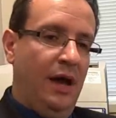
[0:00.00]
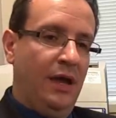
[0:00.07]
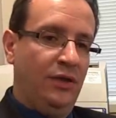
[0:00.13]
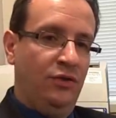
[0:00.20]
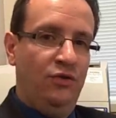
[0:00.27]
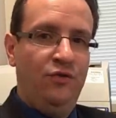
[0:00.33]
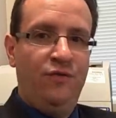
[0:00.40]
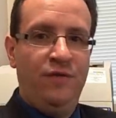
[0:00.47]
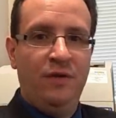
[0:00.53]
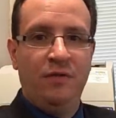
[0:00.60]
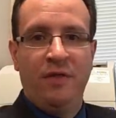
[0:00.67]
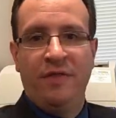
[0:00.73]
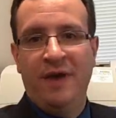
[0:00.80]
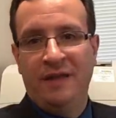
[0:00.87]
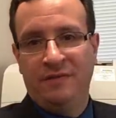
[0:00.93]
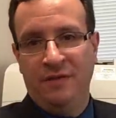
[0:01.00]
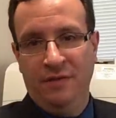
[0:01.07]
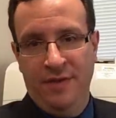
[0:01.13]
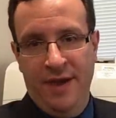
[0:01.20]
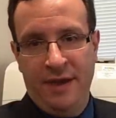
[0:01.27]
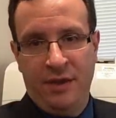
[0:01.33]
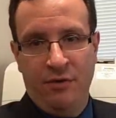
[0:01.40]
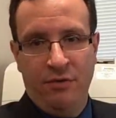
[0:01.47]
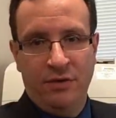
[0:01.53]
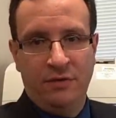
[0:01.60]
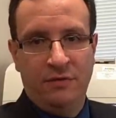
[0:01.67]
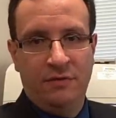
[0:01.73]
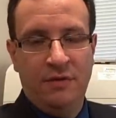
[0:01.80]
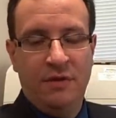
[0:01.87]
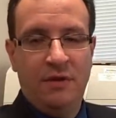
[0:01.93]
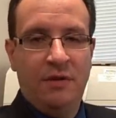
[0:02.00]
I do feel that that's inaccurate,